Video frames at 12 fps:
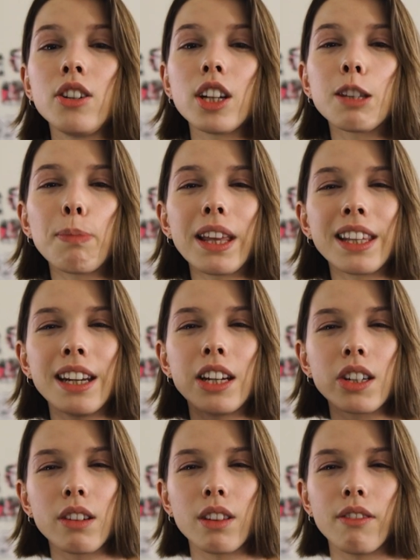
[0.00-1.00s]
just by the
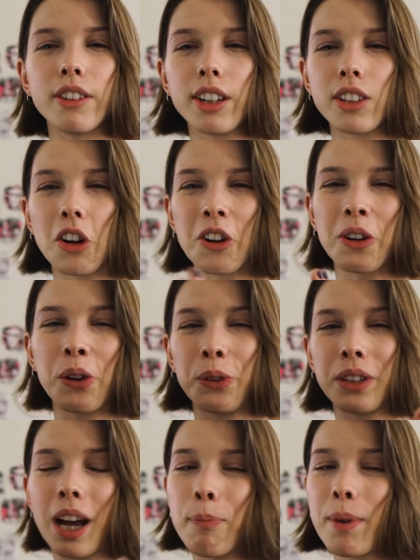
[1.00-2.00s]
nature of the various article
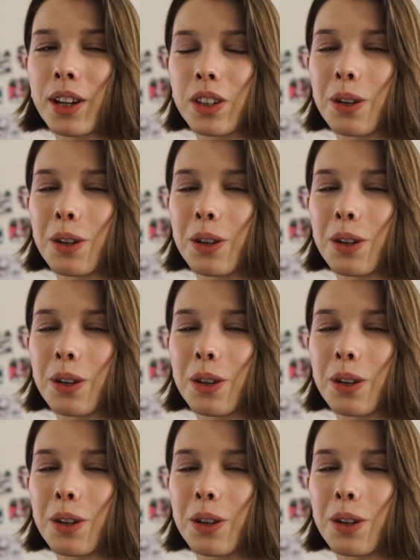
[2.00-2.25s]
topics,